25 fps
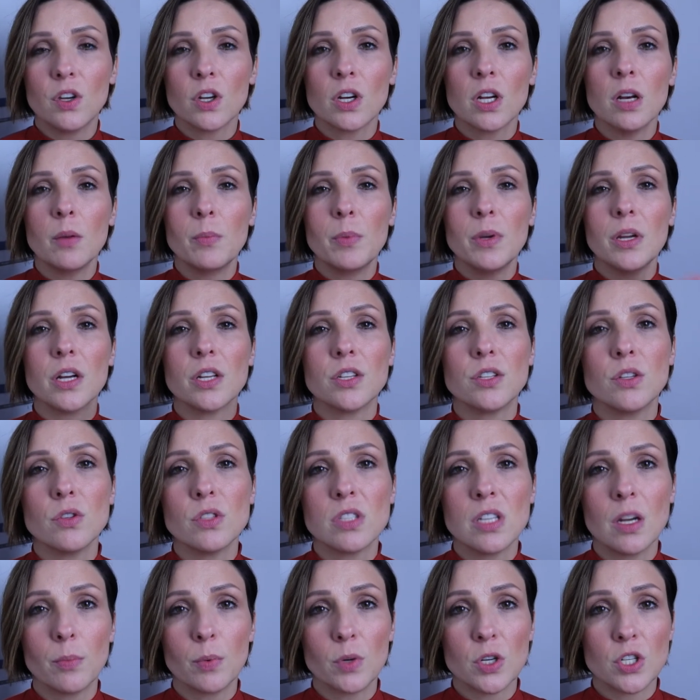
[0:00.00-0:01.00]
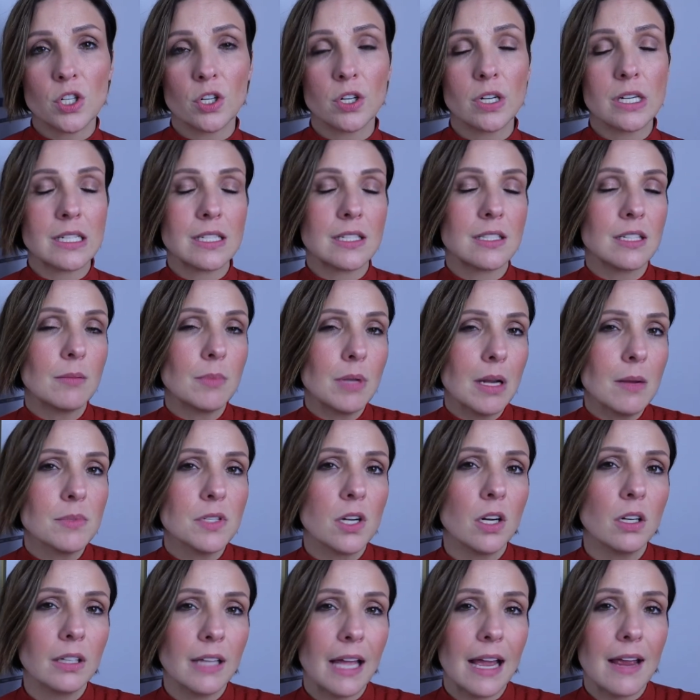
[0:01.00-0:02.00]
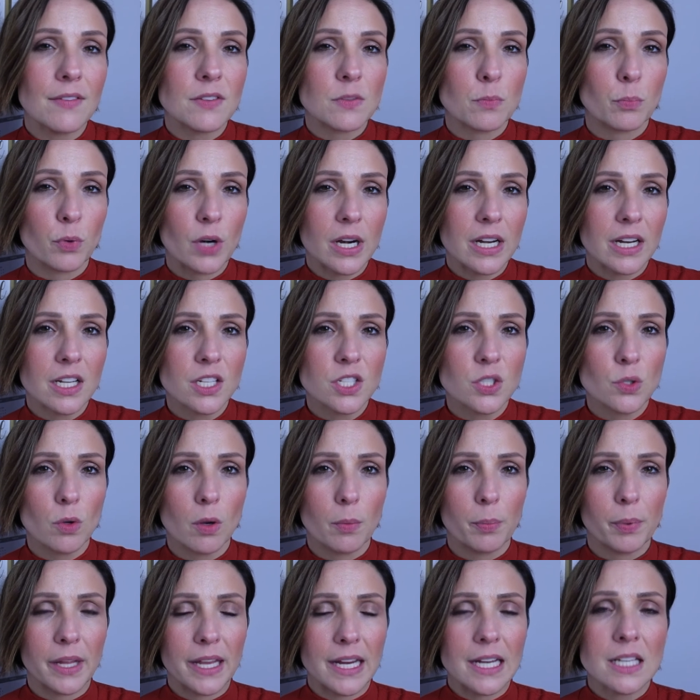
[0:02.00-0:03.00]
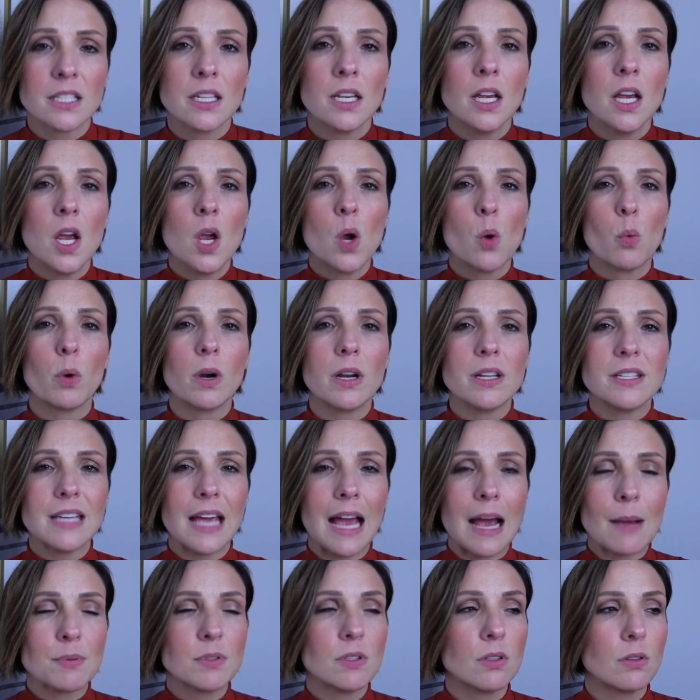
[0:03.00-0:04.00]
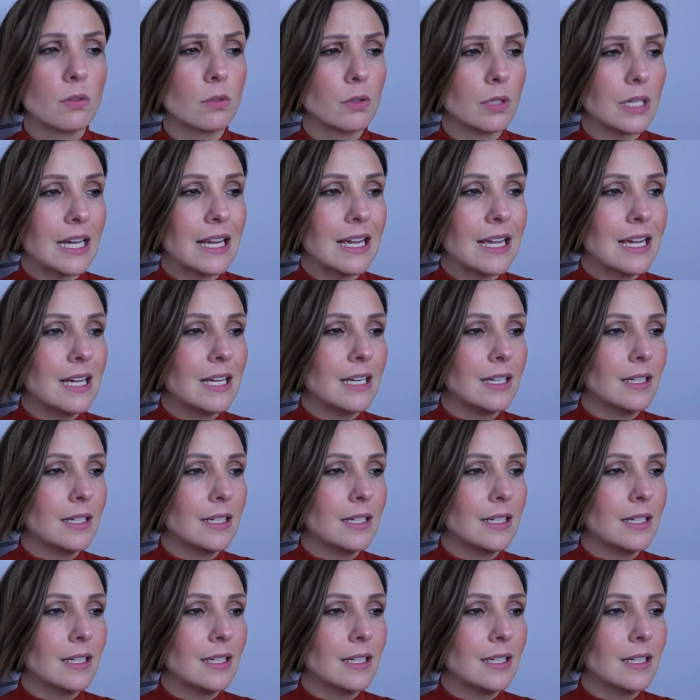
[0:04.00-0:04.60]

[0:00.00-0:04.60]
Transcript: You're going to be on two separate journeys, and sometimes our lives bring us to a place where it's absolutely